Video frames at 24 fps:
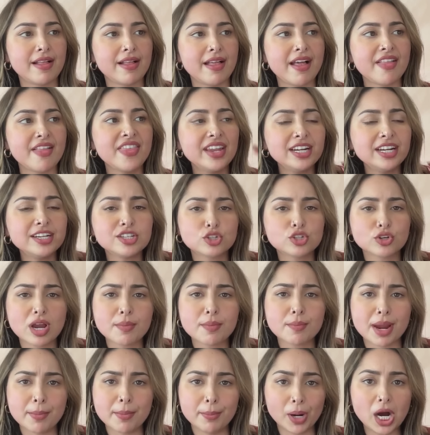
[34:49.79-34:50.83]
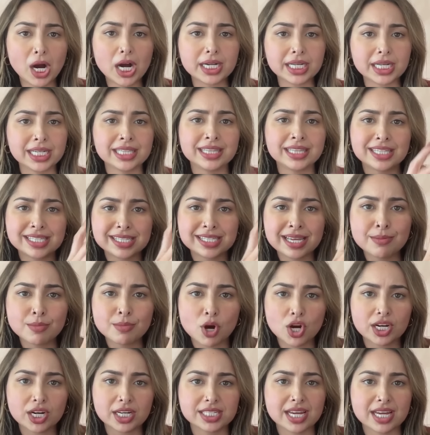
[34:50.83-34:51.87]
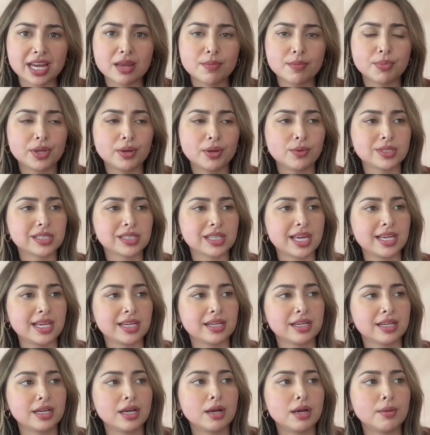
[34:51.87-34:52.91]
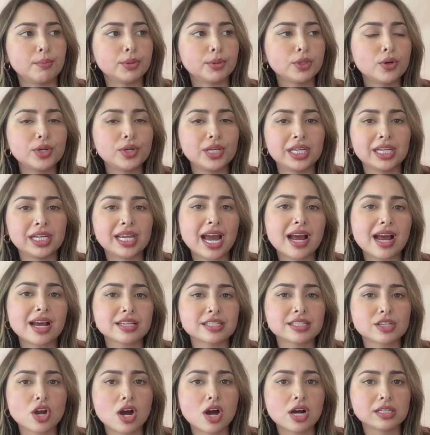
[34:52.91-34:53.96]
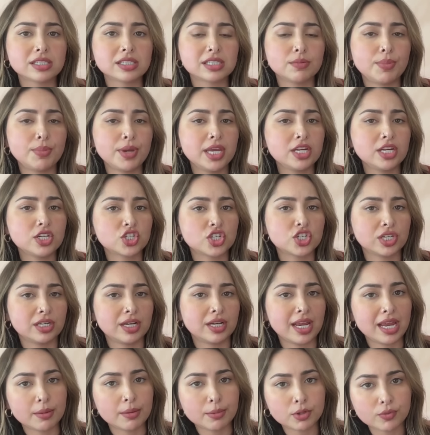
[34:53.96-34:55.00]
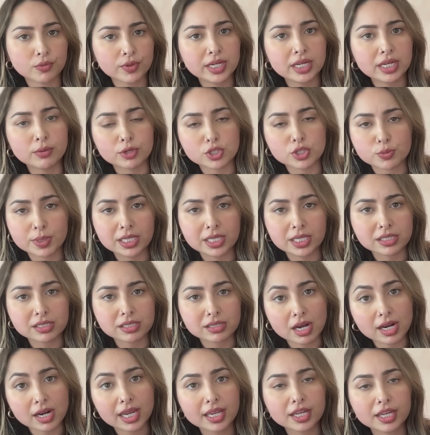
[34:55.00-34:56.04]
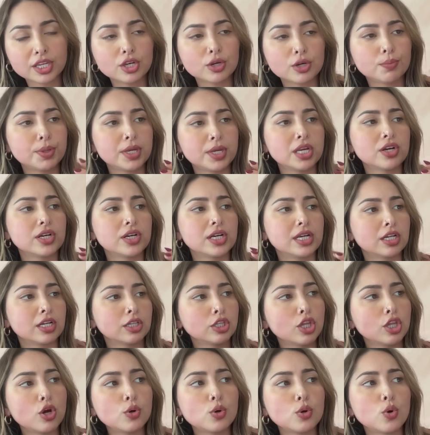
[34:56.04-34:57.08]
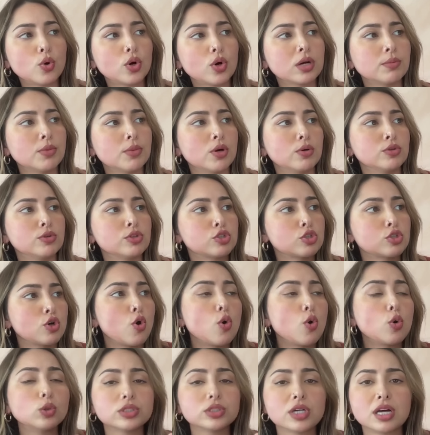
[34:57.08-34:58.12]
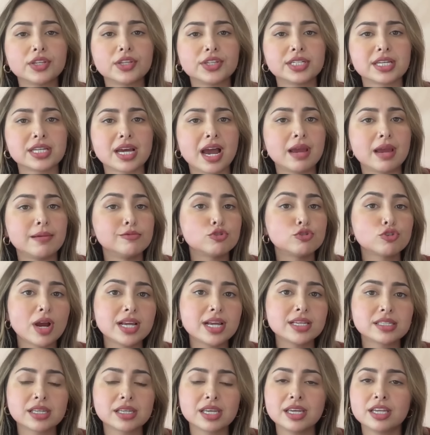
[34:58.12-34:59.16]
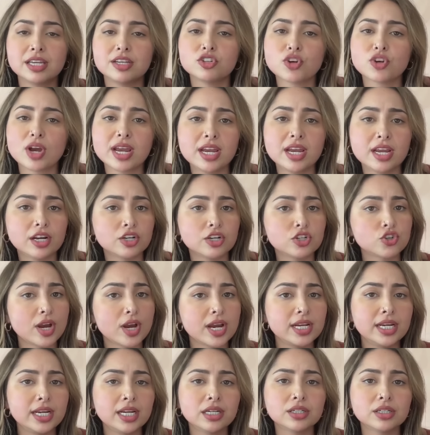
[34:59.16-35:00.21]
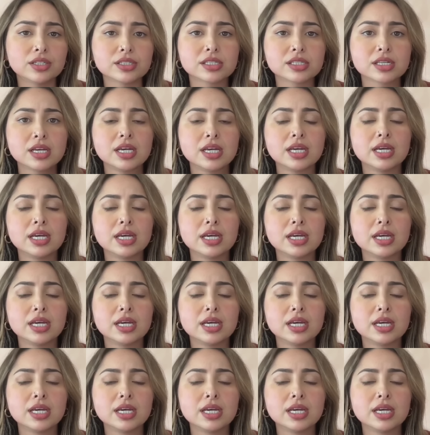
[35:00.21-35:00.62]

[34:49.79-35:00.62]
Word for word: And then it described my body in the same archetype. It was like, bloating, gas, constipation, amenorrhea, which means not getting your period, low hormones, cold all the time, dry skin, dry hair, dry nails.